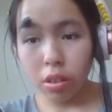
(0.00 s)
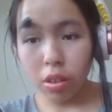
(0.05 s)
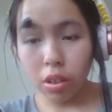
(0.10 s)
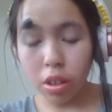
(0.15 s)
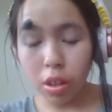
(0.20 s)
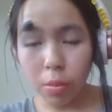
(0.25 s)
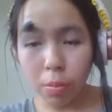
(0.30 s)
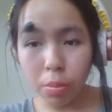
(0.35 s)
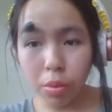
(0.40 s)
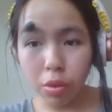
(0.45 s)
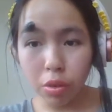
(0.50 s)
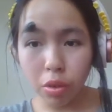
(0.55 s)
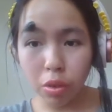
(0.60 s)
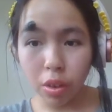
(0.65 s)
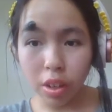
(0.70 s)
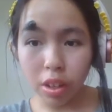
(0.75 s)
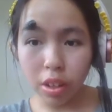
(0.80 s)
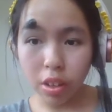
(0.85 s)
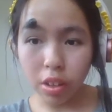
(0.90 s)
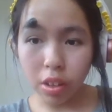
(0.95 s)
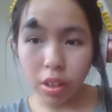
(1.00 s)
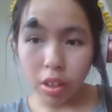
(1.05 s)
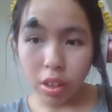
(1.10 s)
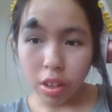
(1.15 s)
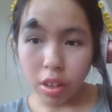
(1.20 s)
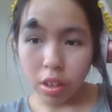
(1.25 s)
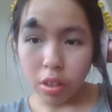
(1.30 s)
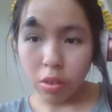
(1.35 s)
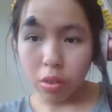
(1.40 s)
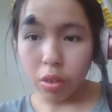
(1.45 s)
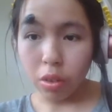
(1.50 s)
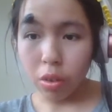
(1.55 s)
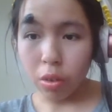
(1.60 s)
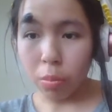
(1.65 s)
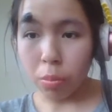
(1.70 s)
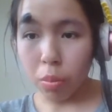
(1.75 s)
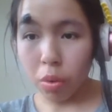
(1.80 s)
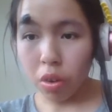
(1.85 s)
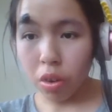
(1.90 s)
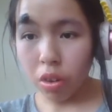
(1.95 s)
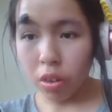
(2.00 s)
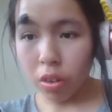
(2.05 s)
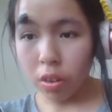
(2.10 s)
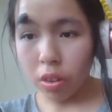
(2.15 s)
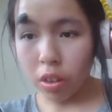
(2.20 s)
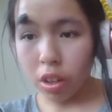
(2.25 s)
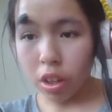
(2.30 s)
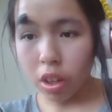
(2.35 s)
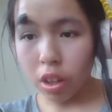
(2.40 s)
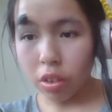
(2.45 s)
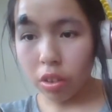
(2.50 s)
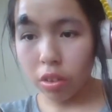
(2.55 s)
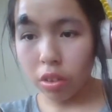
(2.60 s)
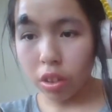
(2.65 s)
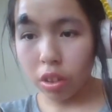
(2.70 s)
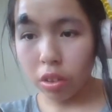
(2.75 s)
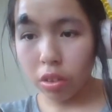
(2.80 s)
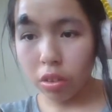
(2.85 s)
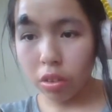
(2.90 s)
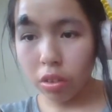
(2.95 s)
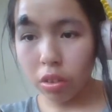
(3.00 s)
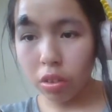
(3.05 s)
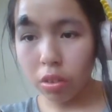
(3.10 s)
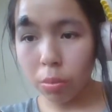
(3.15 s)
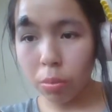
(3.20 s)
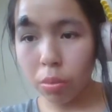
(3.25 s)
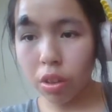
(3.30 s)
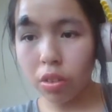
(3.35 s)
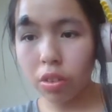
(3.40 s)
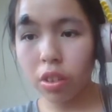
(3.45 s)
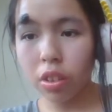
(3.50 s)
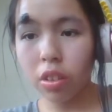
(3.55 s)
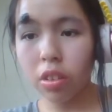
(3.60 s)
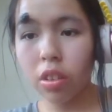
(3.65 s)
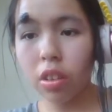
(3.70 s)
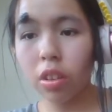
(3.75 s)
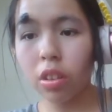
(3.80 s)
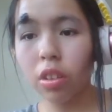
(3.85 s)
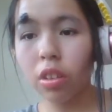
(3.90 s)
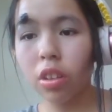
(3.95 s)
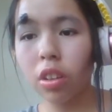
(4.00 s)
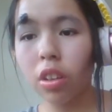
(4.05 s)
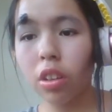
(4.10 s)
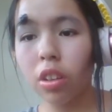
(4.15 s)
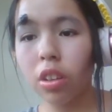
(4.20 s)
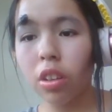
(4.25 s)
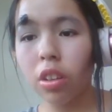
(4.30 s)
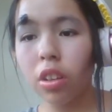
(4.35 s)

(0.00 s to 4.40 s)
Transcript: habituated to immoral conduct, particularly